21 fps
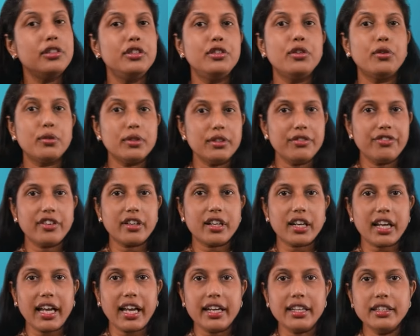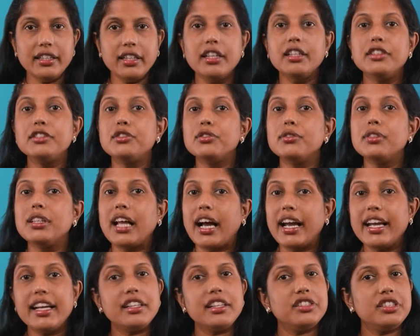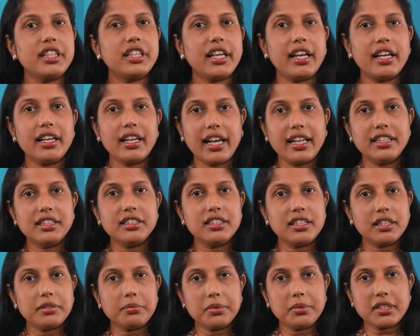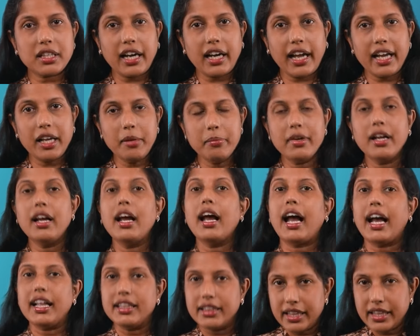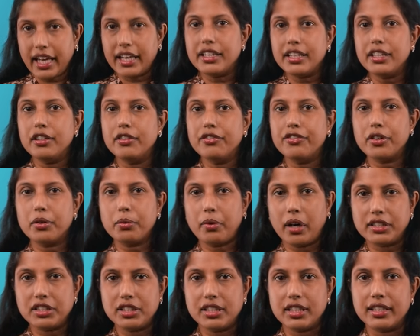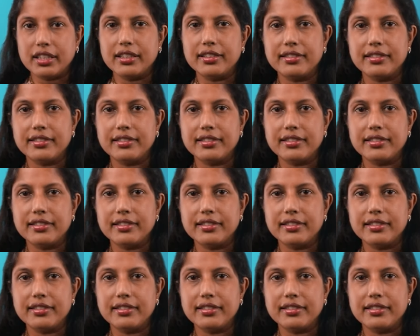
don't forget to like, share, and subscribe. And thank you for watching.